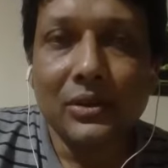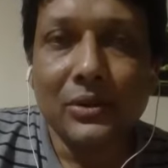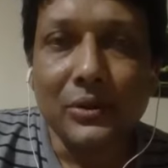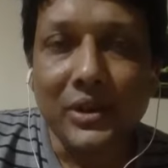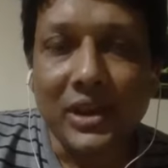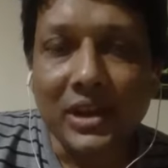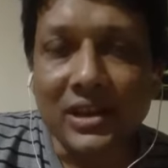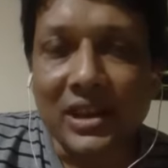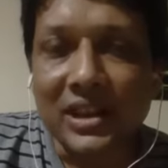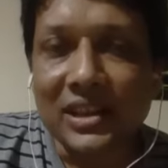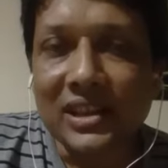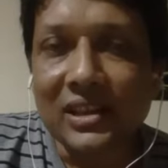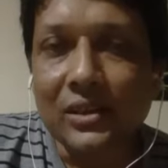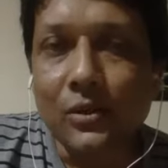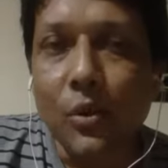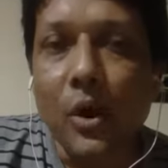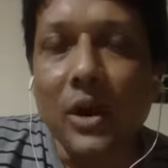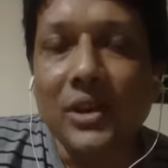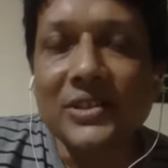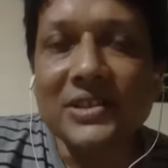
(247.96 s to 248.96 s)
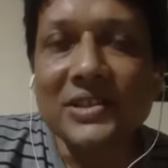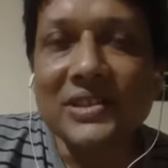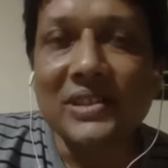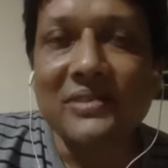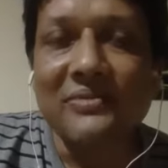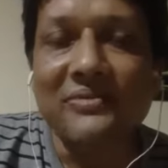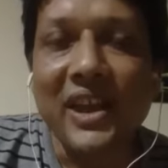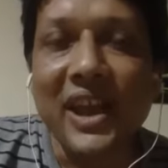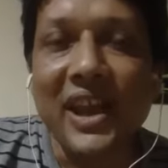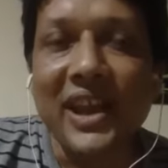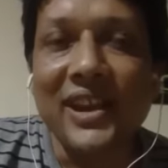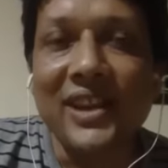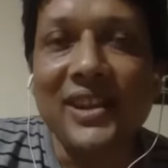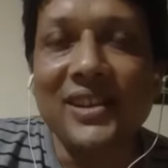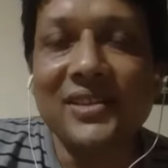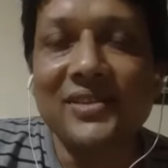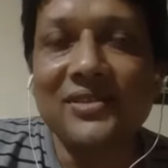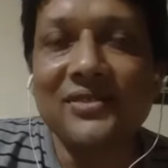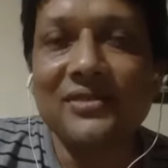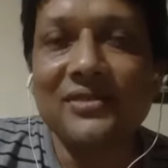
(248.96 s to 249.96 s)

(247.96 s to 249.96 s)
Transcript: we are taking one step ahead.